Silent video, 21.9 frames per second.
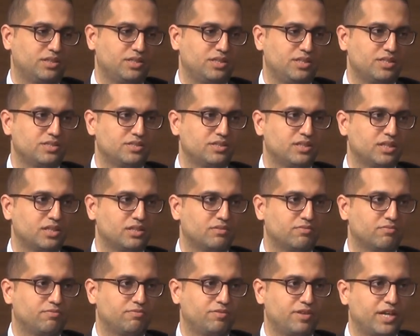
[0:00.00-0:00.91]
he's going
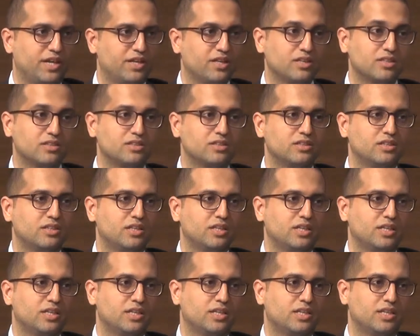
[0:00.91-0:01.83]
to fail
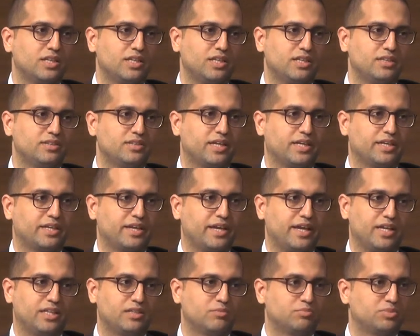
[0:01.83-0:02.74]
in like
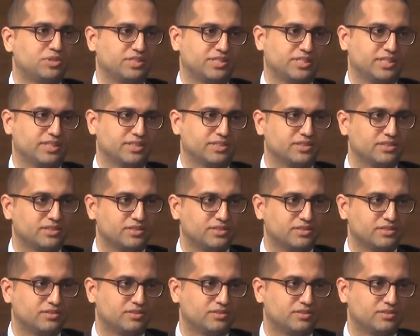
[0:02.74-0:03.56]
80%.